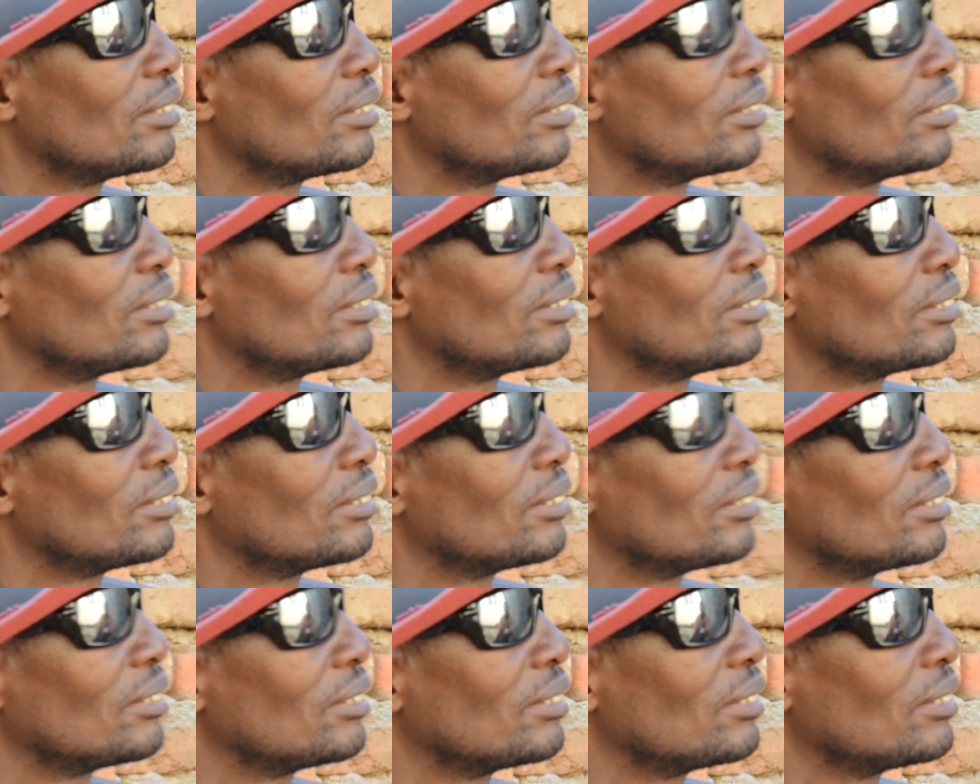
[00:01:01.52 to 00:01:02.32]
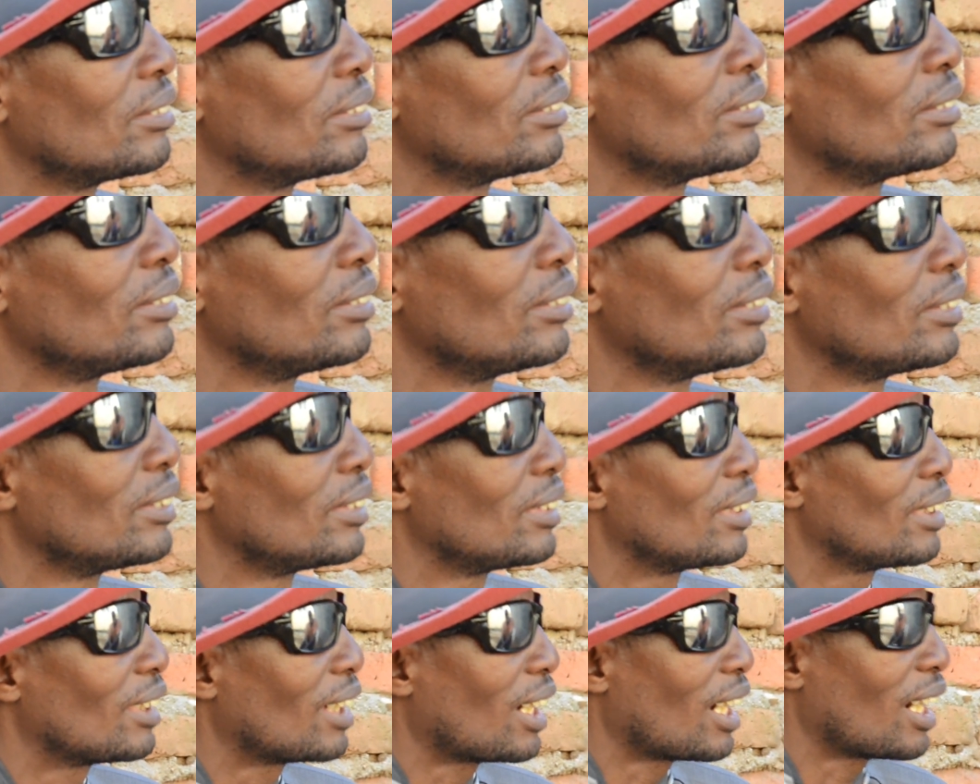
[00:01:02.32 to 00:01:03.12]
your ambitions?
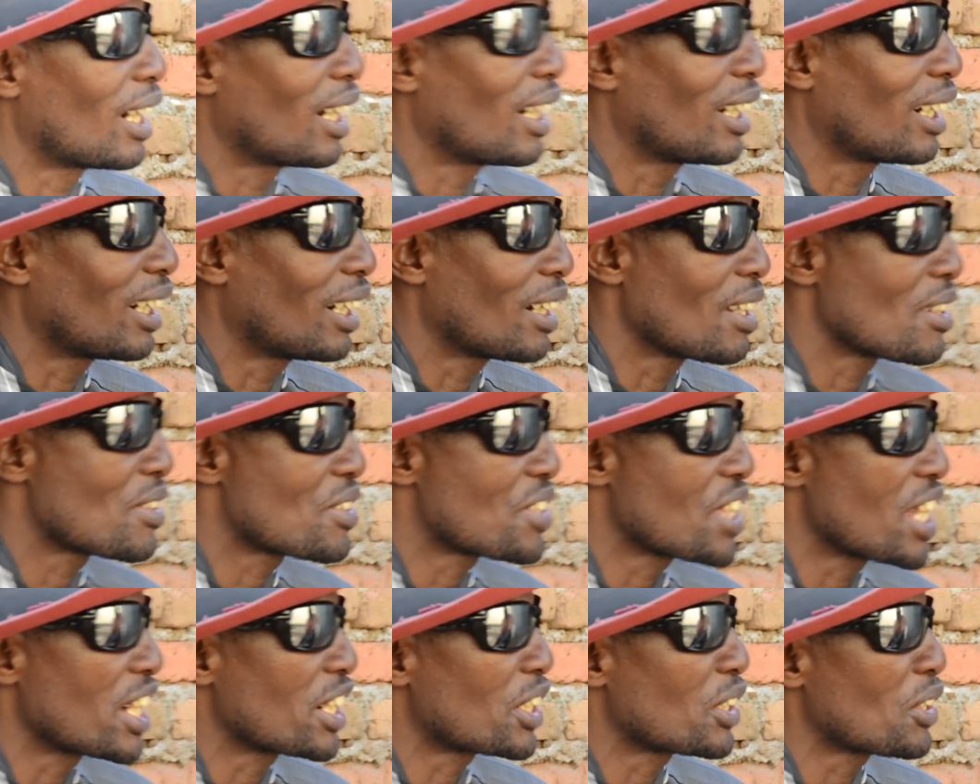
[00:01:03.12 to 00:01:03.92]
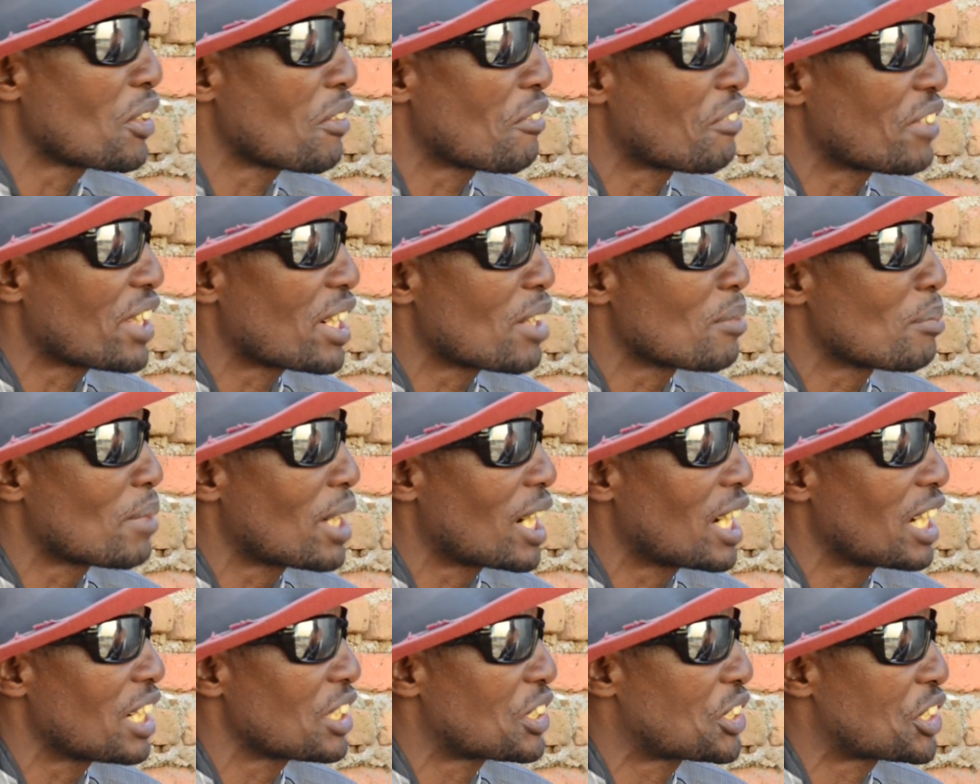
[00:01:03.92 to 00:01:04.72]
Ah, thank you very
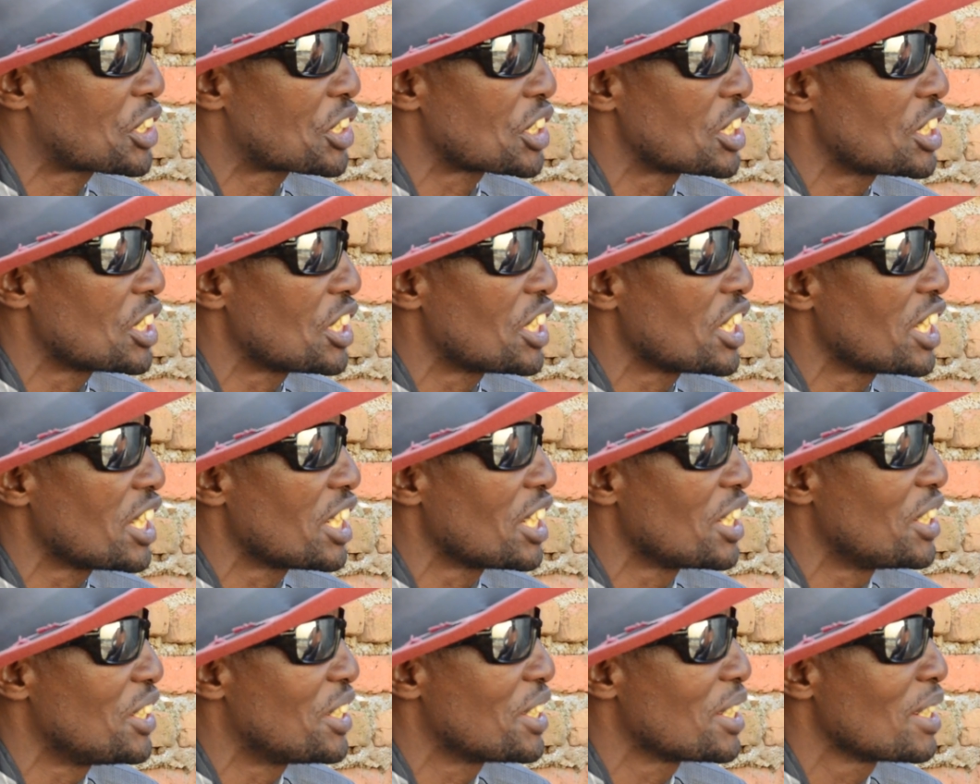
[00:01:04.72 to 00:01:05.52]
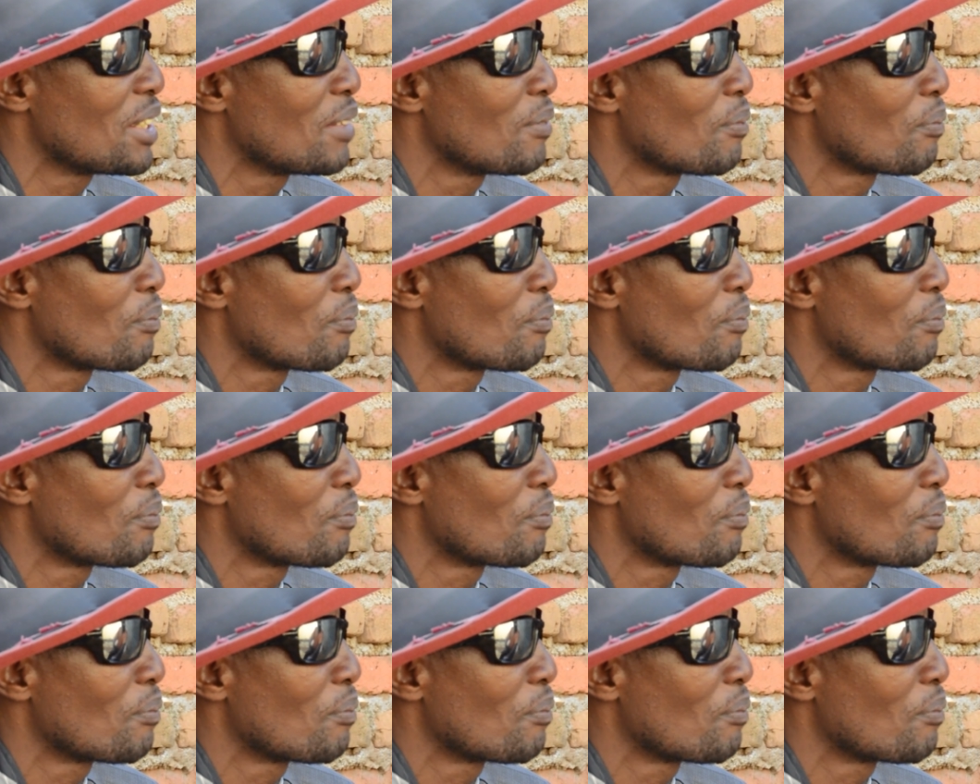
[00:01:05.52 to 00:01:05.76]
much indeed.